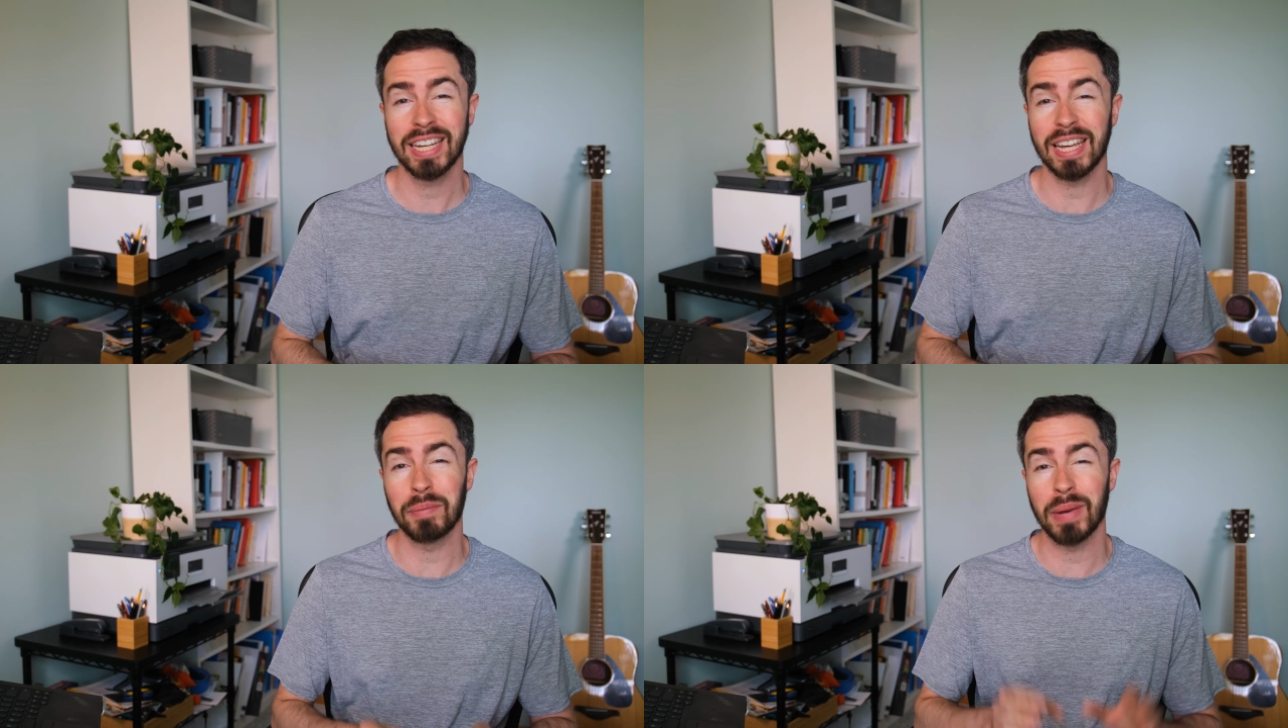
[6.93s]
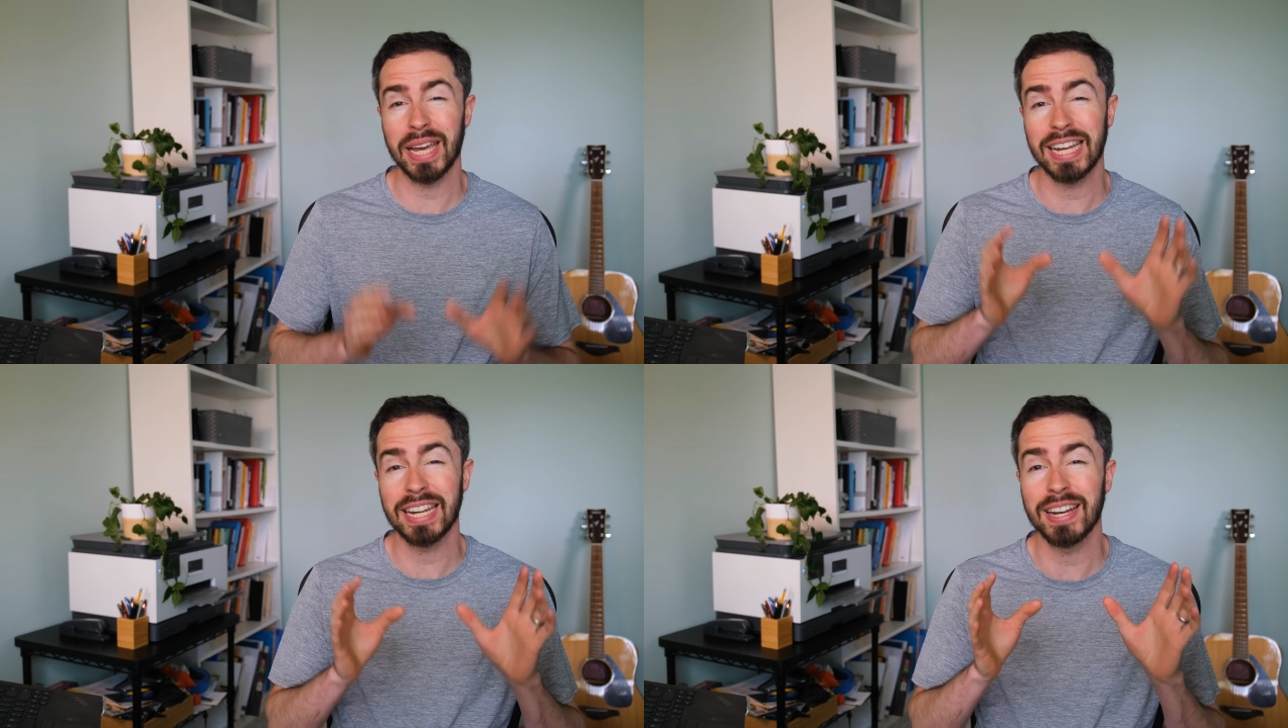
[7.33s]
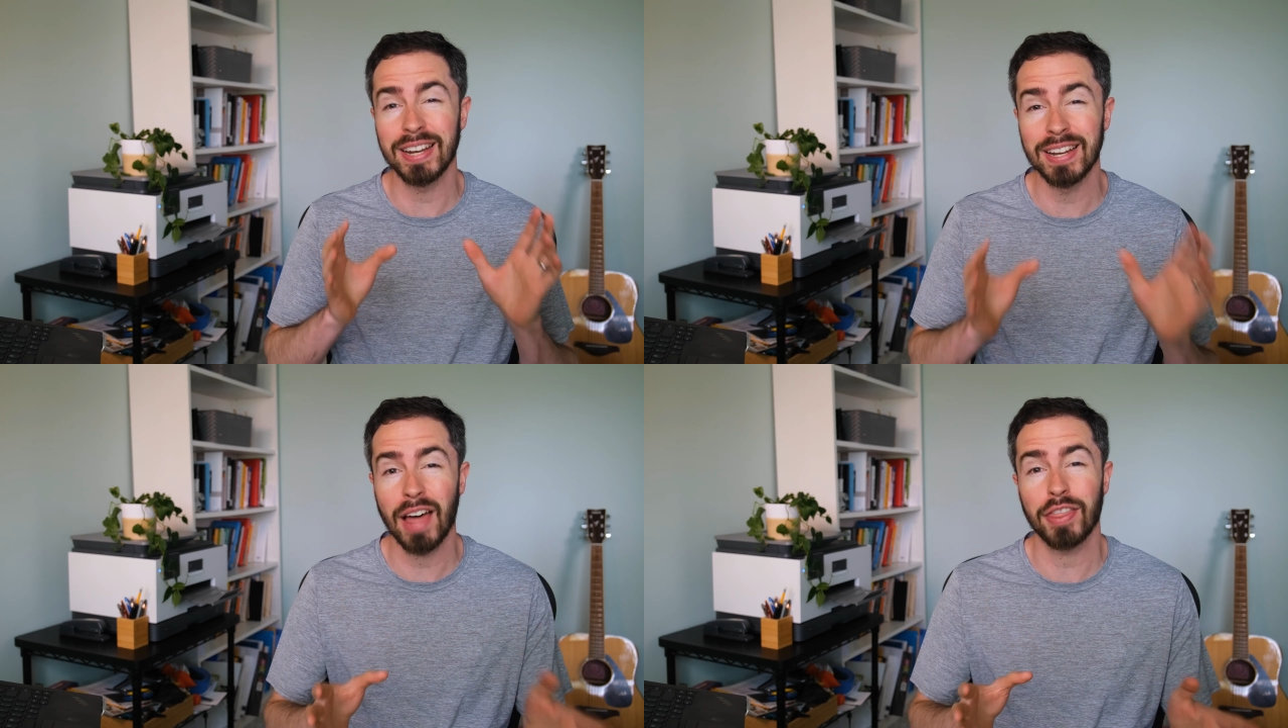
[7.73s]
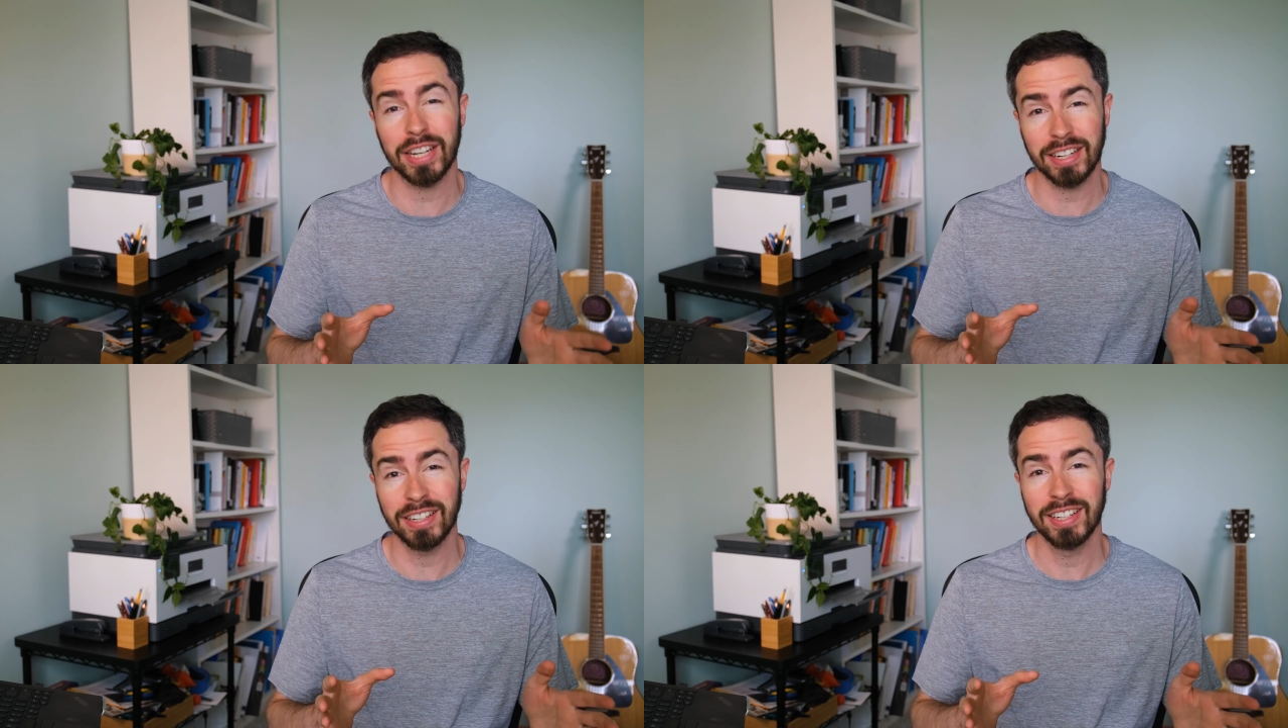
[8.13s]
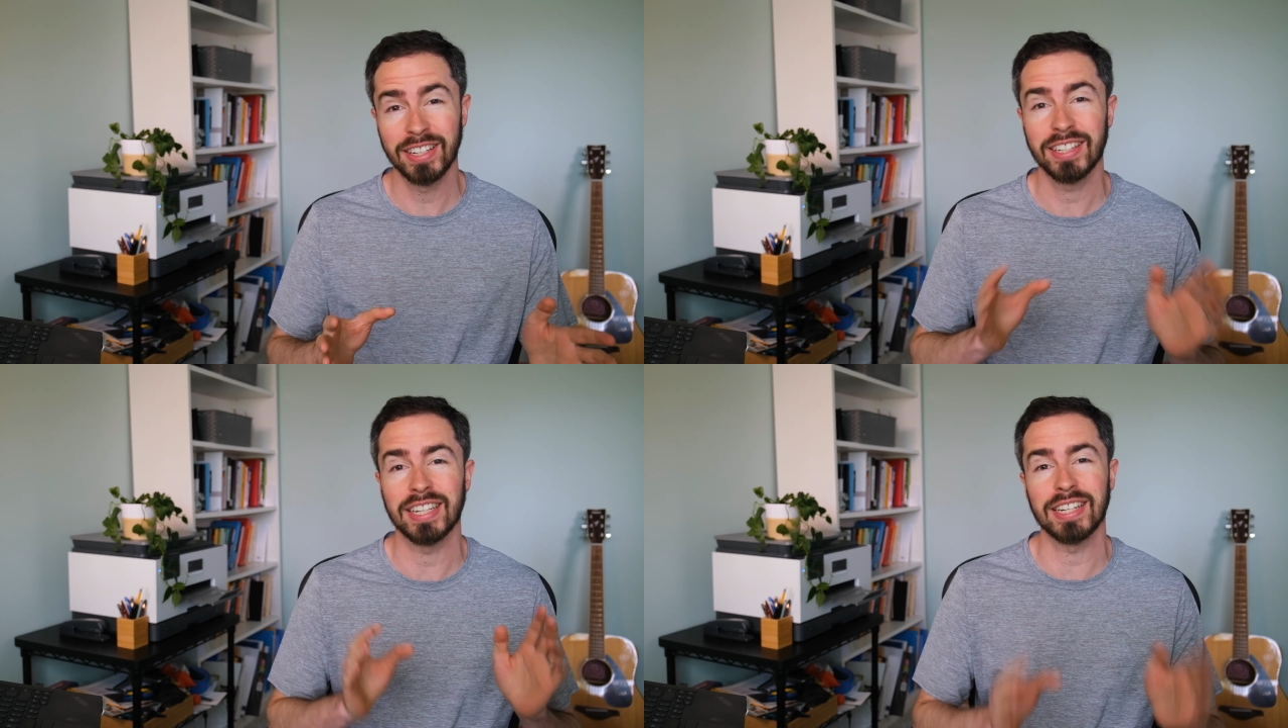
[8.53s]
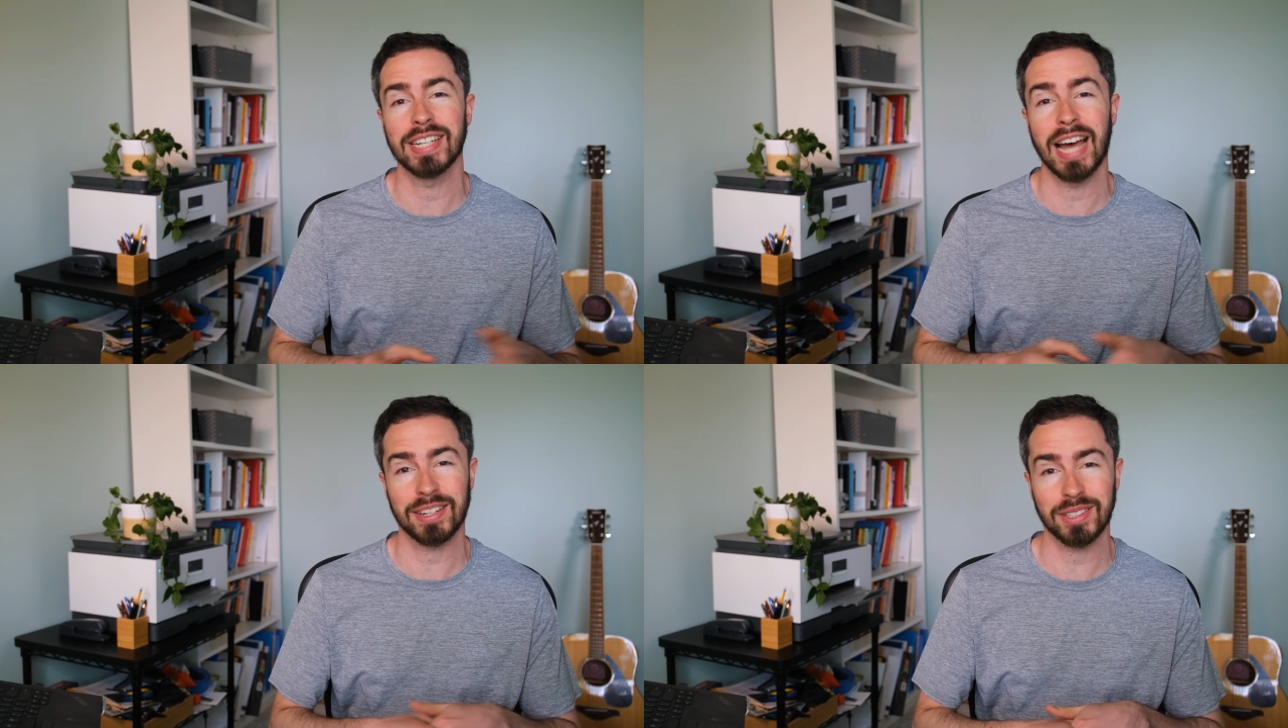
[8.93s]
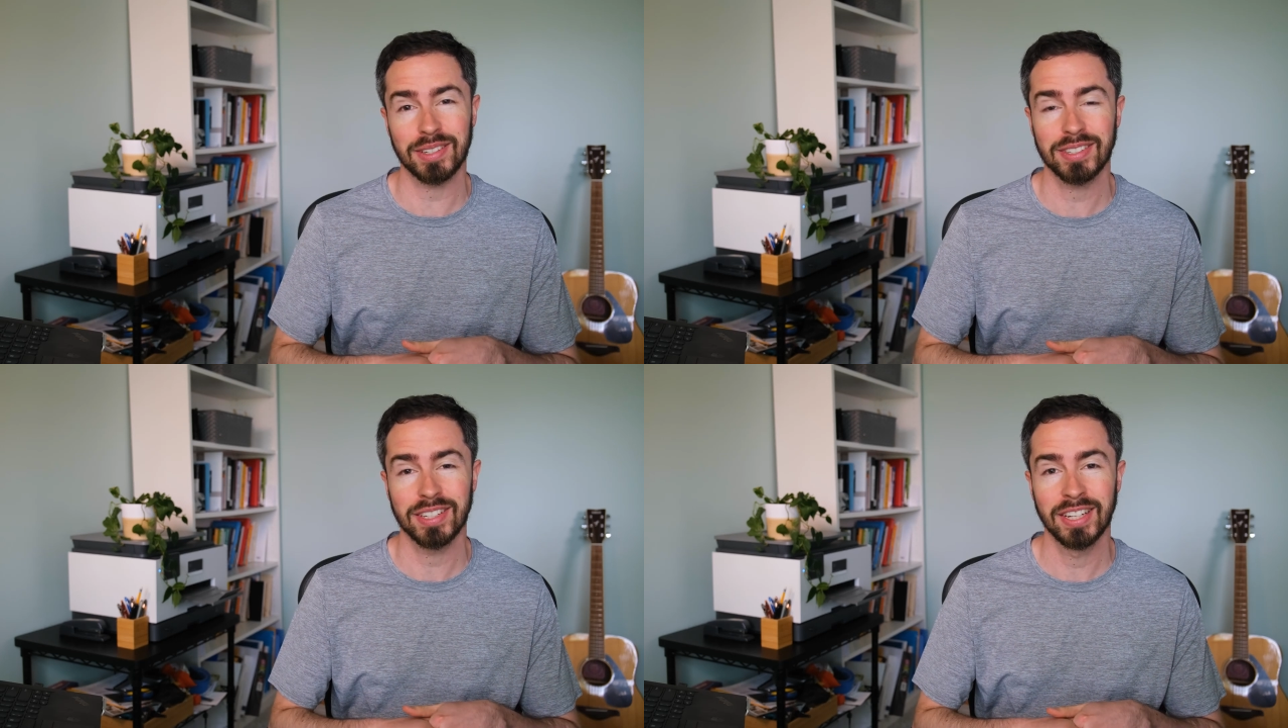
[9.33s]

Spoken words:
and pay nothing in taxes?